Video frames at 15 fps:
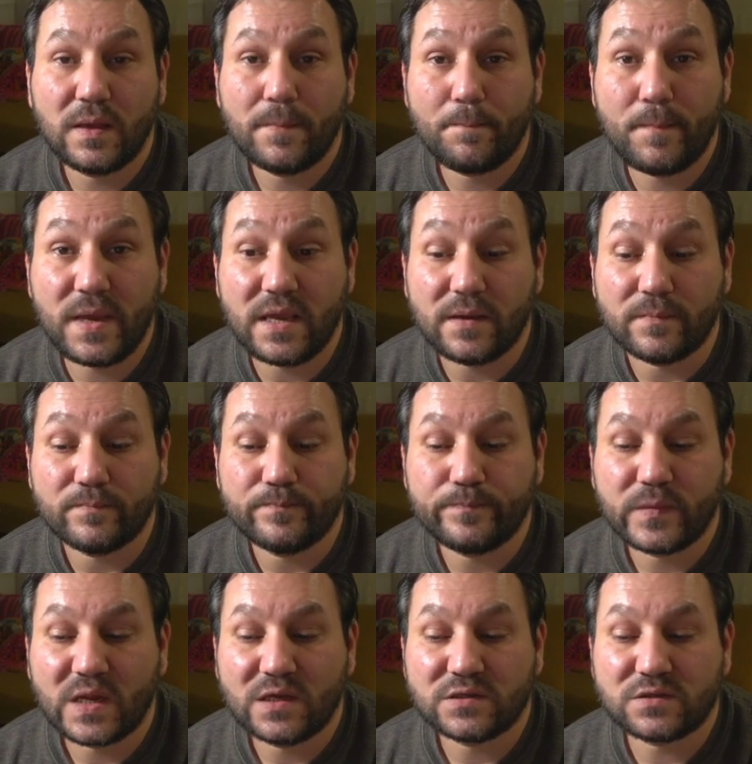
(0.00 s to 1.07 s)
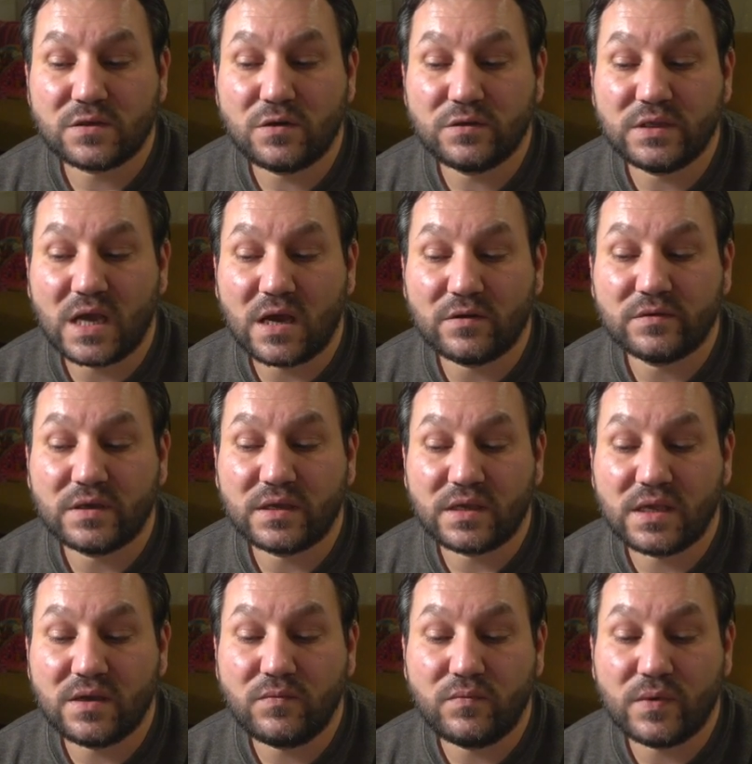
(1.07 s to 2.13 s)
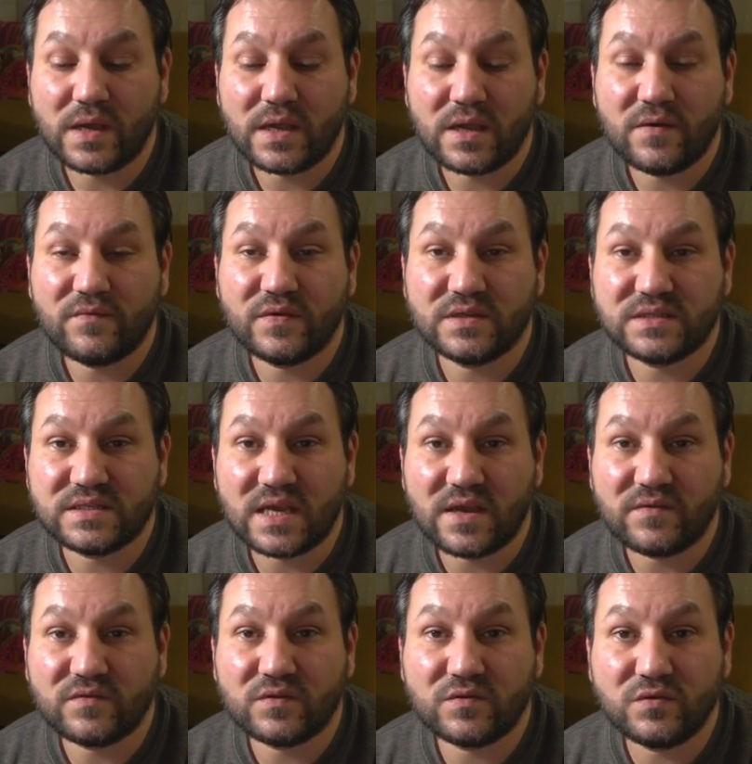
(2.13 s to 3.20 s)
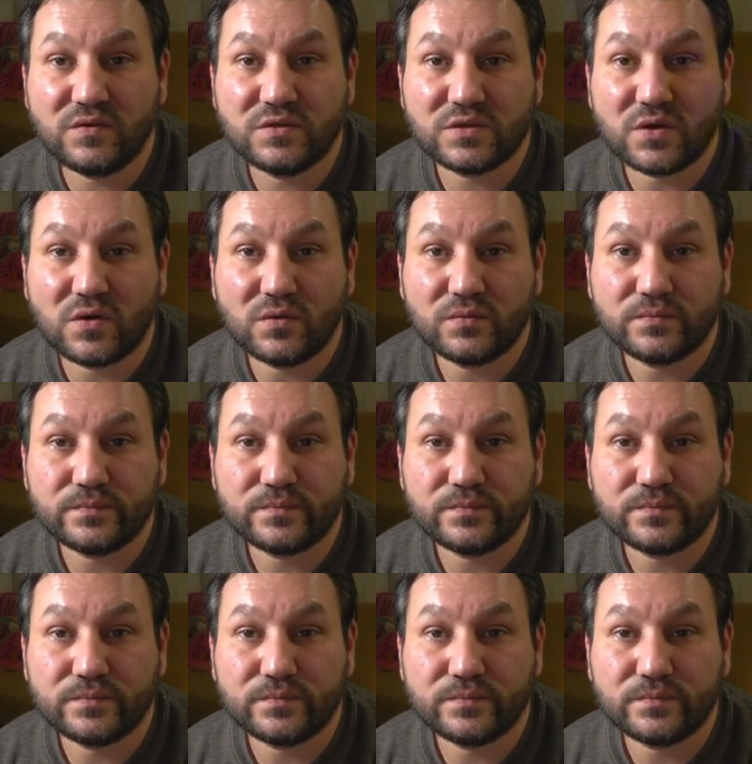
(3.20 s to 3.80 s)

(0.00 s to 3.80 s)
B. Slow down and give way if it's safe to do so.